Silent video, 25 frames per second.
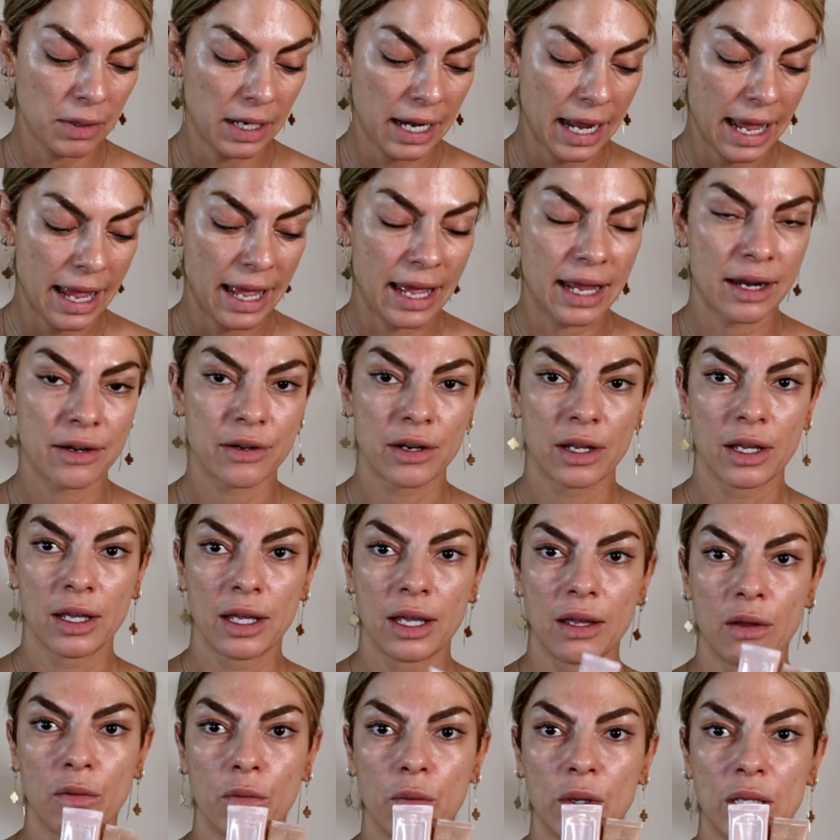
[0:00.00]
Blair
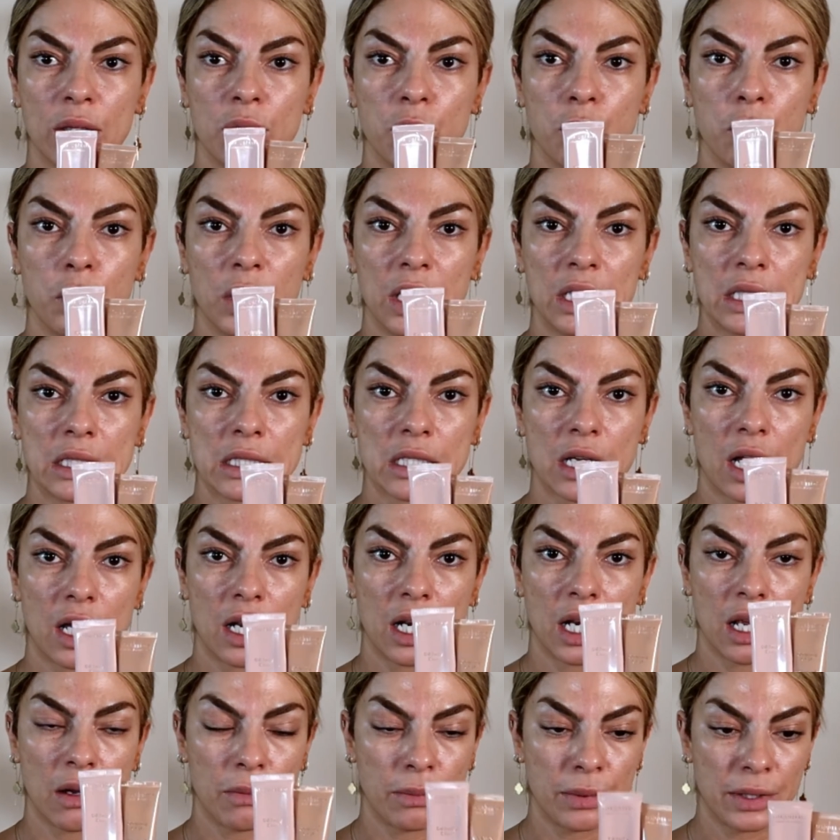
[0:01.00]
with
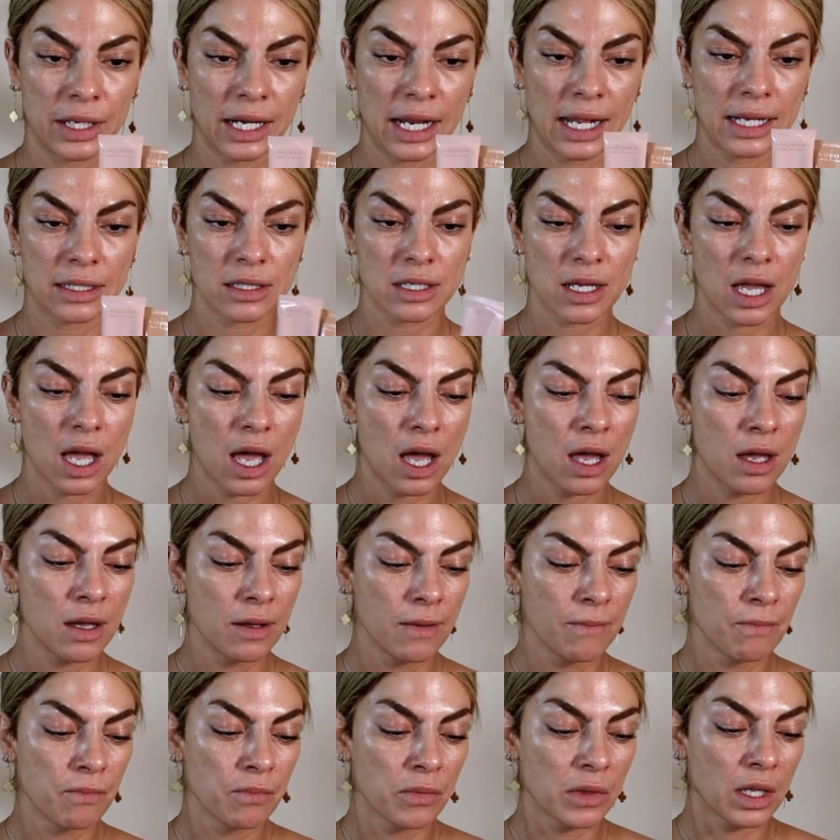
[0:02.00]
Vita.
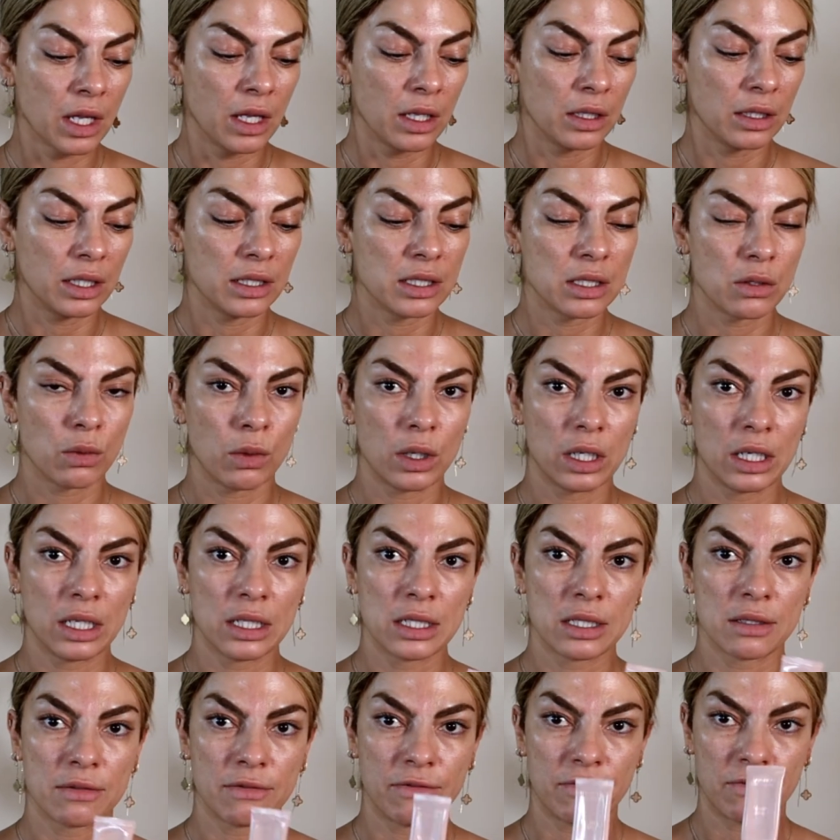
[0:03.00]
This one
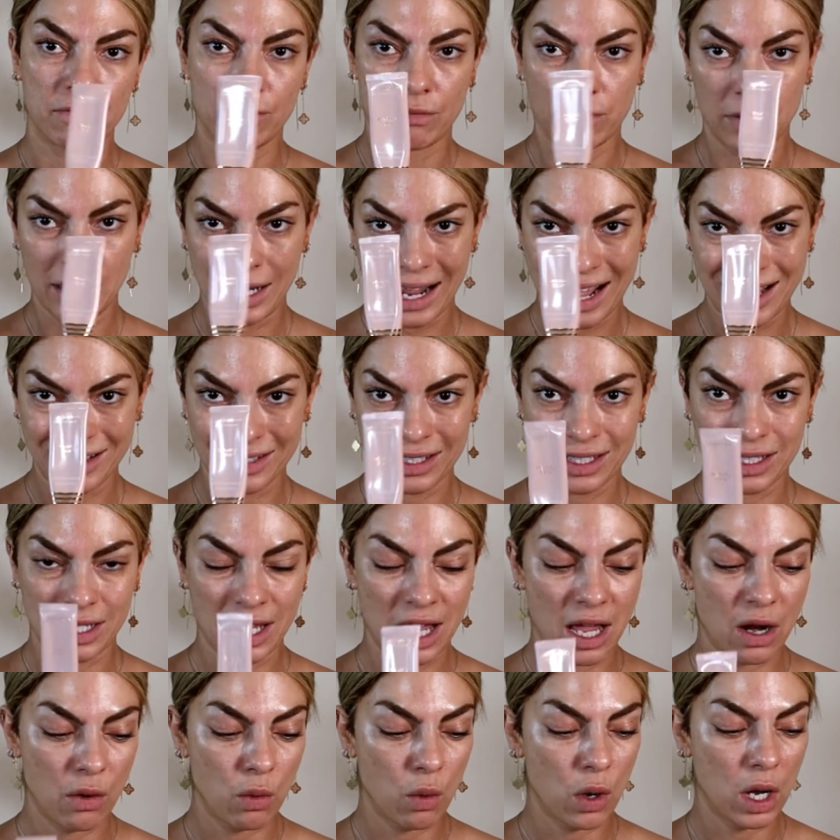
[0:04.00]
is
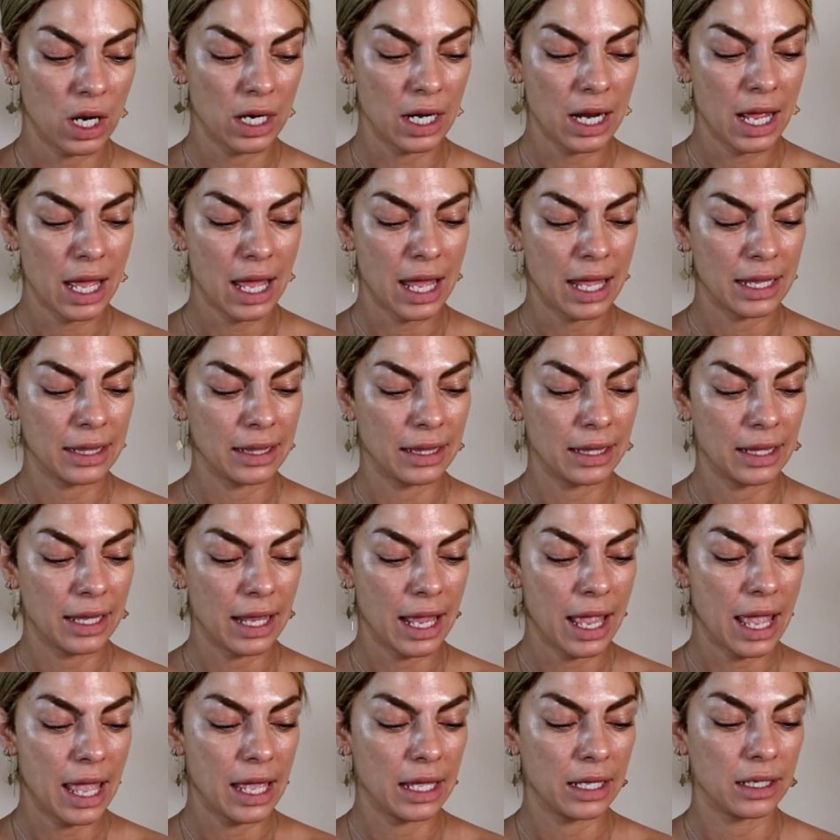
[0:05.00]
last year one, and
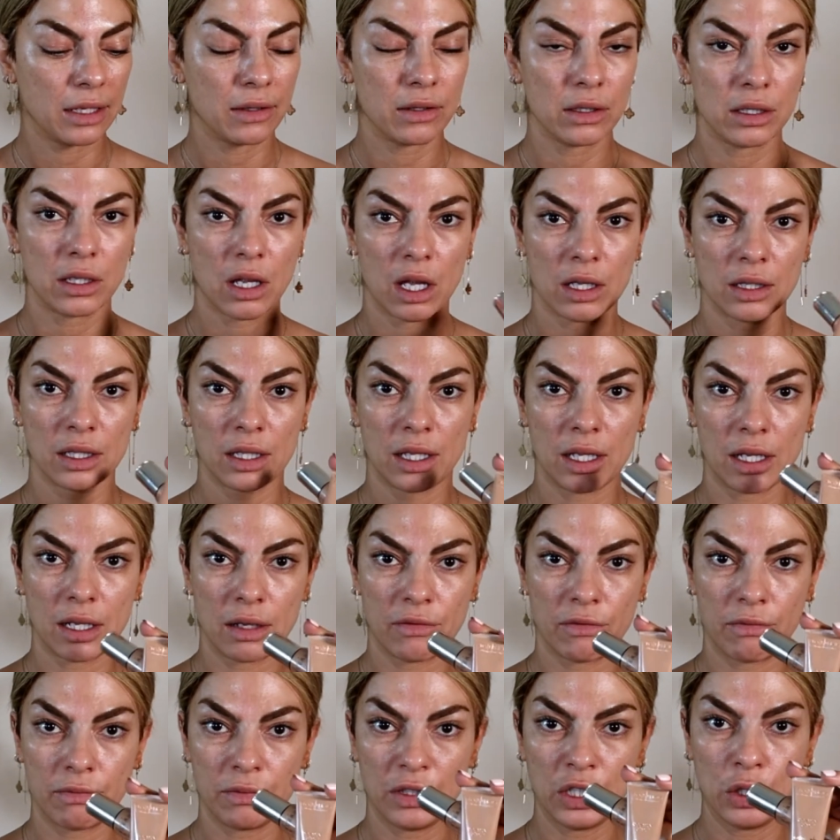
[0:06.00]
they done
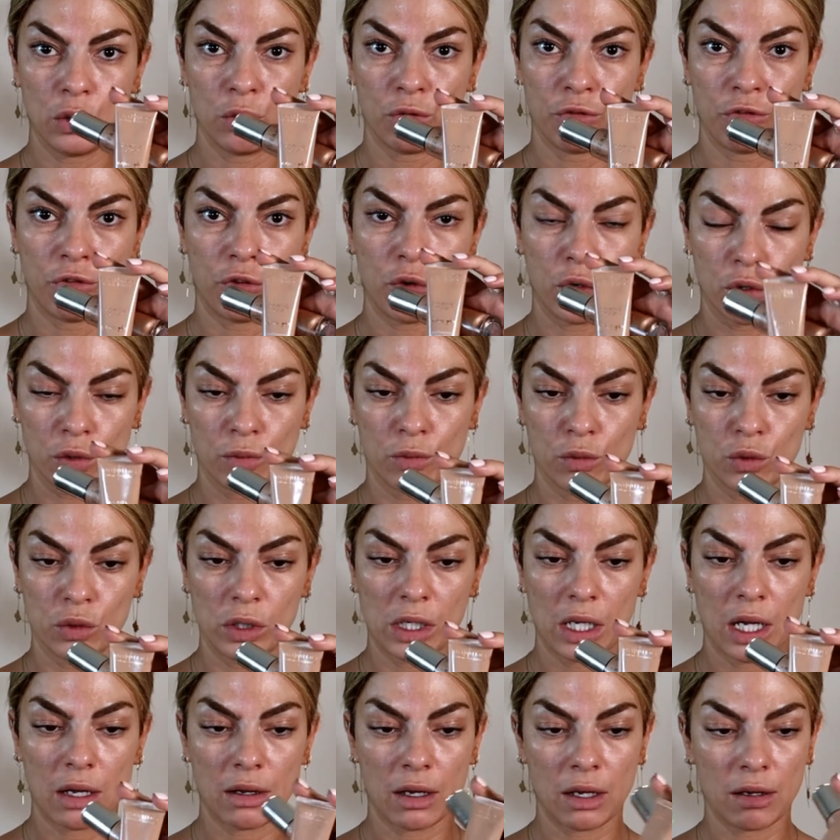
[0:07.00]
the new
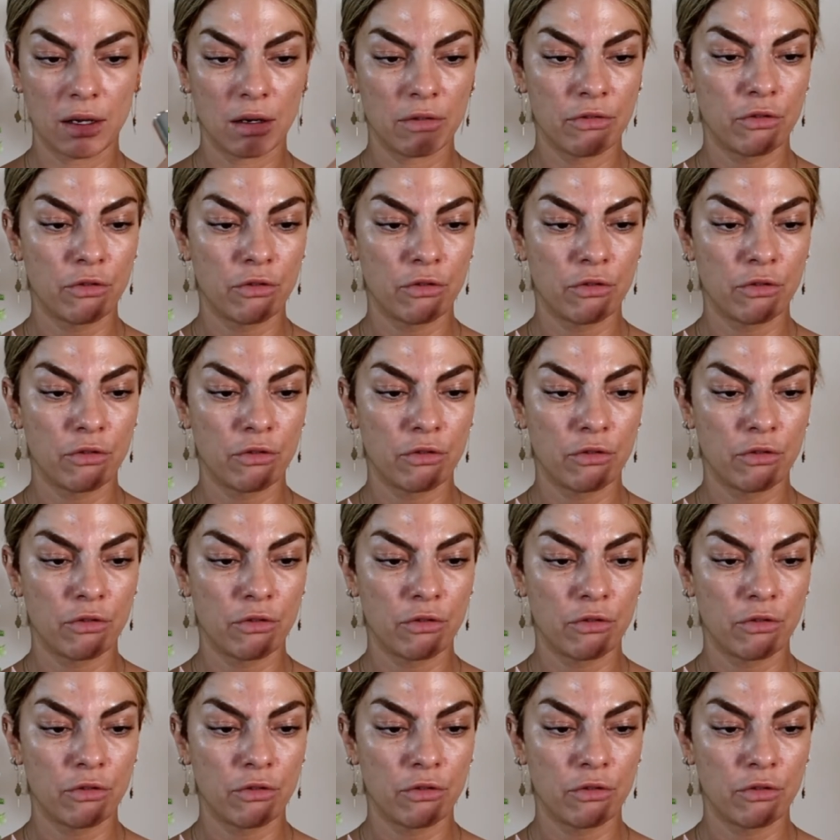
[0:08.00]
formula